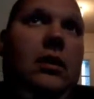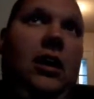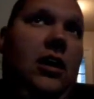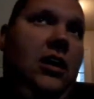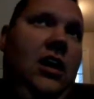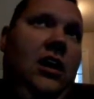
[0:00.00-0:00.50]

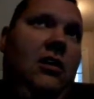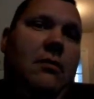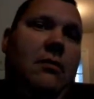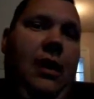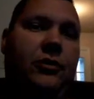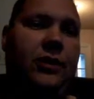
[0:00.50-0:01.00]
Oh, hell, look
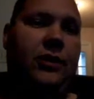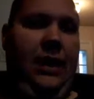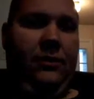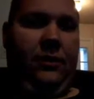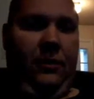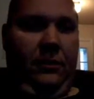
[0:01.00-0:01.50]
at Michael
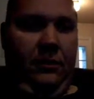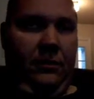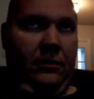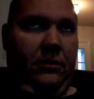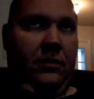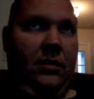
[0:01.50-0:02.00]
Jackson.
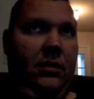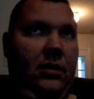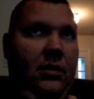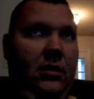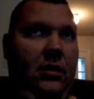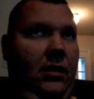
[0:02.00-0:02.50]

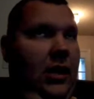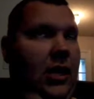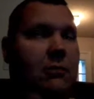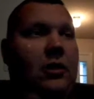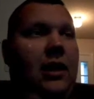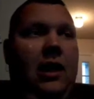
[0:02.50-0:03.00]

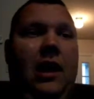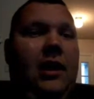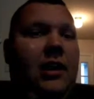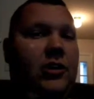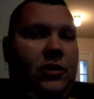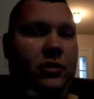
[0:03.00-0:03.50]
He's probably had a
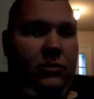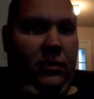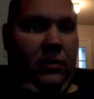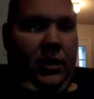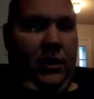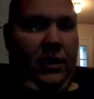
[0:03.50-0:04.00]
lot of issues
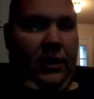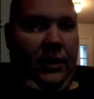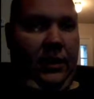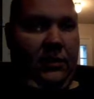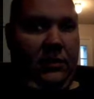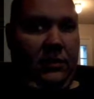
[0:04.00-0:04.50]
with young
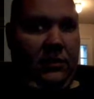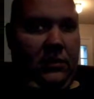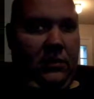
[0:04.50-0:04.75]
kids.